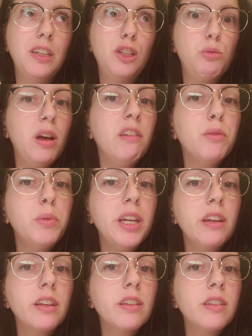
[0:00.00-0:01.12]
12
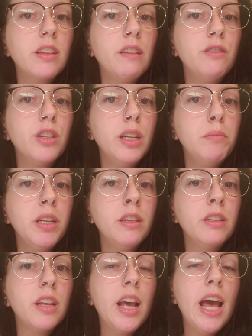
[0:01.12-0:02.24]
weeks of
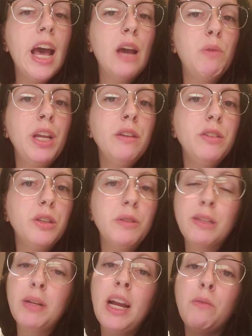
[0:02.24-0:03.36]
treatment. And what you do
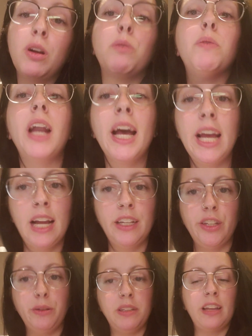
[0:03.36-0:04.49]
is, what I had to
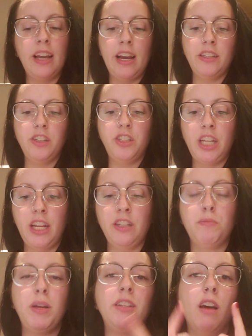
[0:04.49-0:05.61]
do is I had to
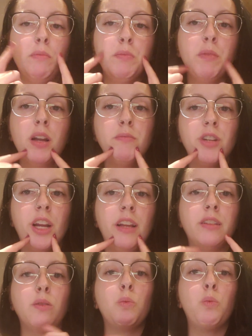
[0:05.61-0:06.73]
change my top and bottom
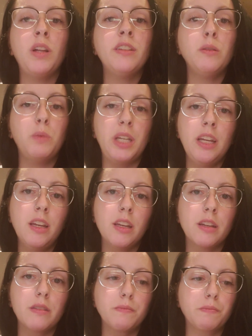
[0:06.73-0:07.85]
trays once a week